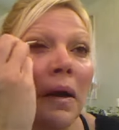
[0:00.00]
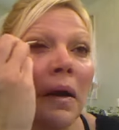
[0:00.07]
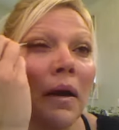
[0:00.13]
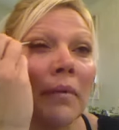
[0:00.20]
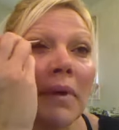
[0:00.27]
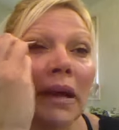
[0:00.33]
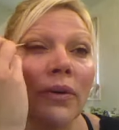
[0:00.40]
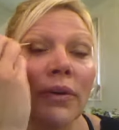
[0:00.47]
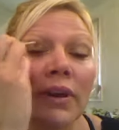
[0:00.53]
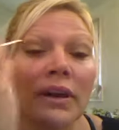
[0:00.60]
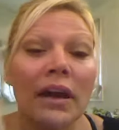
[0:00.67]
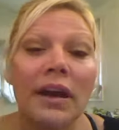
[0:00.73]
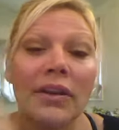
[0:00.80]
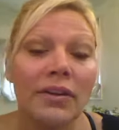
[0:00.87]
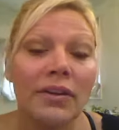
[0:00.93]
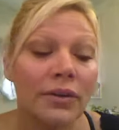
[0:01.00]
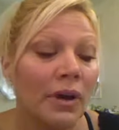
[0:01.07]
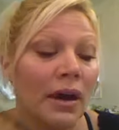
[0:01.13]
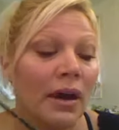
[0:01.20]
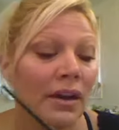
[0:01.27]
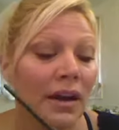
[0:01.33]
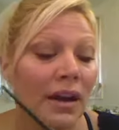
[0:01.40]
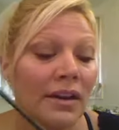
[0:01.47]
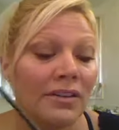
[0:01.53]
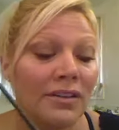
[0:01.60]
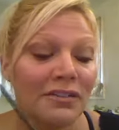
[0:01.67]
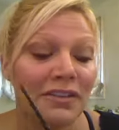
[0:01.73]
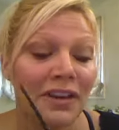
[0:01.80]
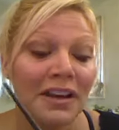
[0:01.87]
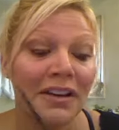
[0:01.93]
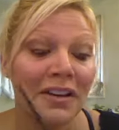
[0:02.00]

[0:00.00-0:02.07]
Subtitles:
I'm not going to kind of, I